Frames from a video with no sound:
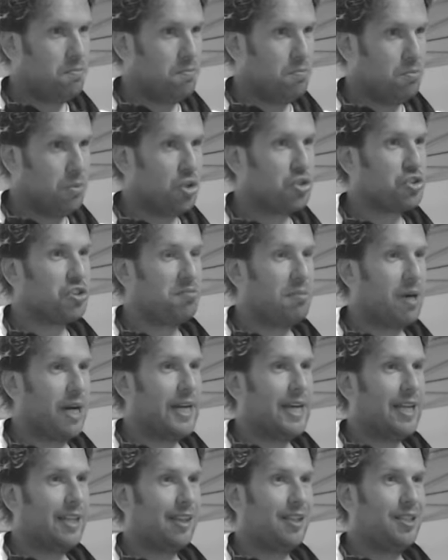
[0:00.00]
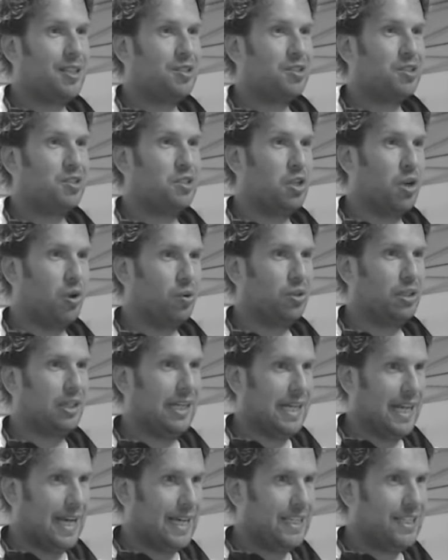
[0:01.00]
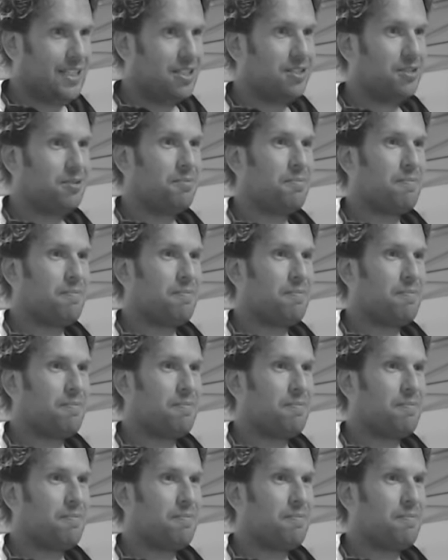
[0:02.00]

Most of my athletes don't like